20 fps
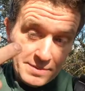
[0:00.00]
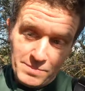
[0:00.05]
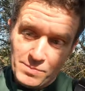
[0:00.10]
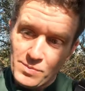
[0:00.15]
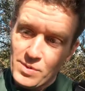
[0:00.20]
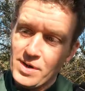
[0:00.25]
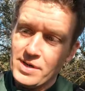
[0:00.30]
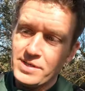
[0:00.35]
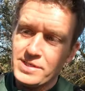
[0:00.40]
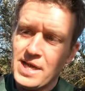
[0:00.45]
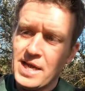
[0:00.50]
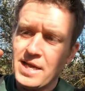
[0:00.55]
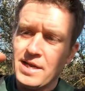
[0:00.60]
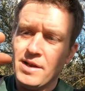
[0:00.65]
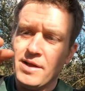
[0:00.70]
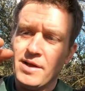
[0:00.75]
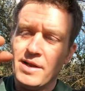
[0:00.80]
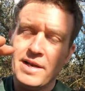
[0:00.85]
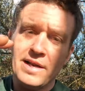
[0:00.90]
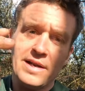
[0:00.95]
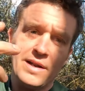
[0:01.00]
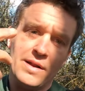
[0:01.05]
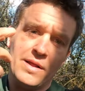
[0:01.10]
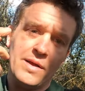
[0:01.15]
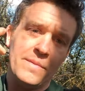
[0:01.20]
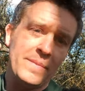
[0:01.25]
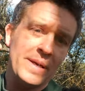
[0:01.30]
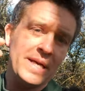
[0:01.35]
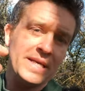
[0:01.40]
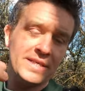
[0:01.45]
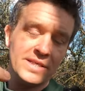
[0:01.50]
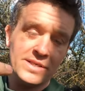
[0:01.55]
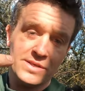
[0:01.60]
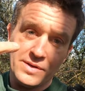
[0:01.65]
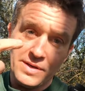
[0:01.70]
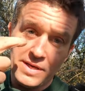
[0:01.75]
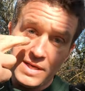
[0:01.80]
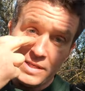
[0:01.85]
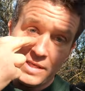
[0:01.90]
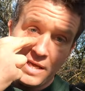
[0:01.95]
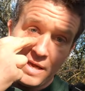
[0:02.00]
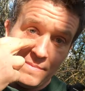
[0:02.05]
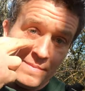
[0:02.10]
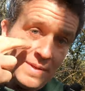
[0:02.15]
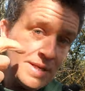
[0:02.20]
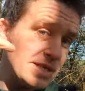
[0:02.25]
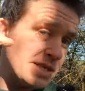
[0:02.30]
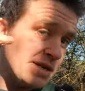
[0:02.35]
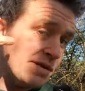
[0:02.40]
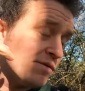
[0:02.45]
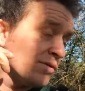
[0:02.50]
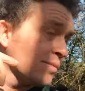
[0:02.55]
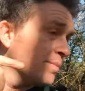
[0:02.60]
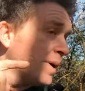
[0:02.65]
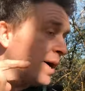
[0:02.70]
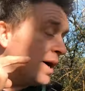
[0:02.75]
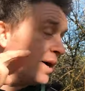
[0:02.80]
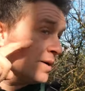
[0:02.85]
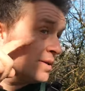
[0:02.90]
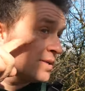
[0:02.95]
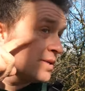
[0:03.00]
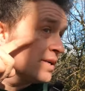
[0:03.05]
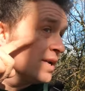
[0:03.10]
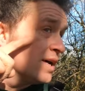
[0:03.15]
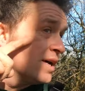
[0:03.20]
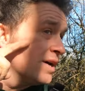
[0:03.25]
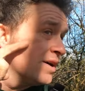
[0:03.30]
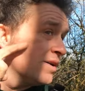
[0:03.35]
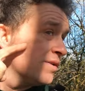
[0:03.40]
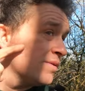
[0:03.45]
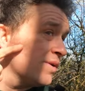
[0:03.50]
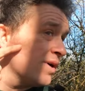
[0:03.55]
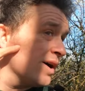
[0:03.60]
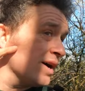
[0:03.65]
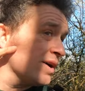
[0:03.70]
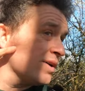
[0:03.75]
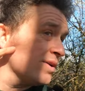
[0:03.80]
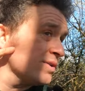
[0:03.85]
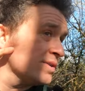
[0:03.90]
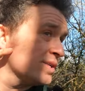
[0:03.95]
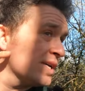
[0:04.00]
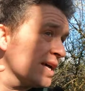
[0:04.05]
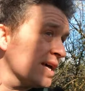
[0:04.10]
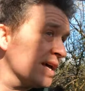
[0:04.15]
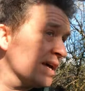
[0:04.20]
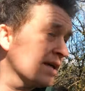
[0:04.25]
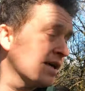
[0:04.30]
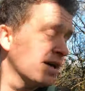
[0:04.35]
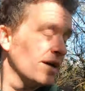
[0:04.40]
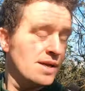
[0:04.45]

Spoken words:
where it's had like little pieces on it, it's hit me in several parts and right across here.